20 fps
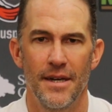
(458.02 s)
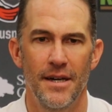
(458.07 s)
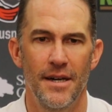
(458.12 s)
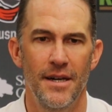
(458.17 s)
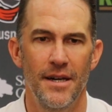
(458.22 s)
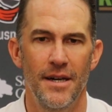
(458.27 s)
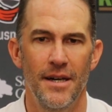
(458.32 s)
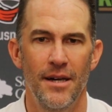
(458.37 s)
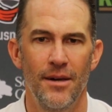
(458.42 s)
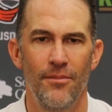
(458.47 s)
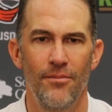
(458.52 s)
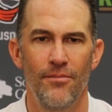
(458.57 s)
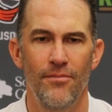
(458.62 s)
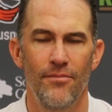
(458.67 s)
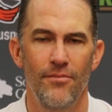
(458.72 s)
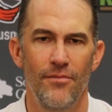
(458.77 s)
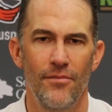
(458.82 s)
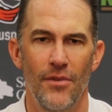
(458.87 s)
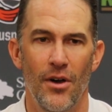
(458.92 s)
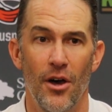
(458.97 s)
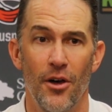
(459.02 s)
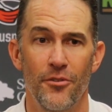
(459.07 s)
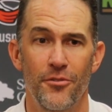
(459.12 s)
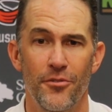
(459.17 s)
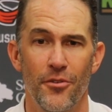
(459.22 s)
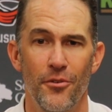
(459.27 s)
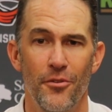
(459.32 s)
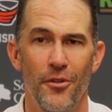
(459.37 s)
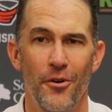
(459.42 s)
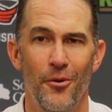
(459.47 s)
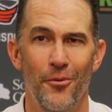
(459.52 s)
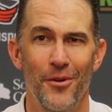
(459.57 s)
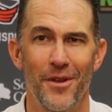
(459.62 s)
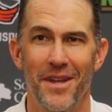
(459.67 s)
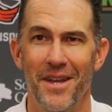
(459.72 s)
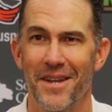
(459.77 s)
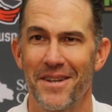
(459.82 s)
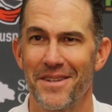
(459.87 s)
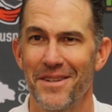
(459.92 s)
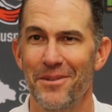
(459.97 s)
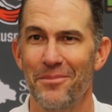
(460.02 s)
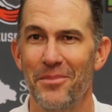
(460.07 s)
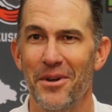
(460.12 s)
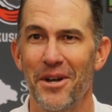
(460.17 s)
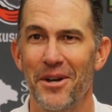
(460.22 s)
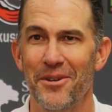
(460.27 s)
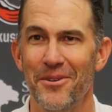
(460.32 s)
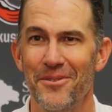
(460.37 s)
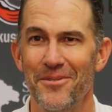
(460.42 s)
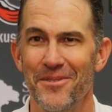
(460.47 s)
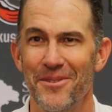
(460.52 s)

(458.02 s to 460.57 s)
Also, though, we got to get better.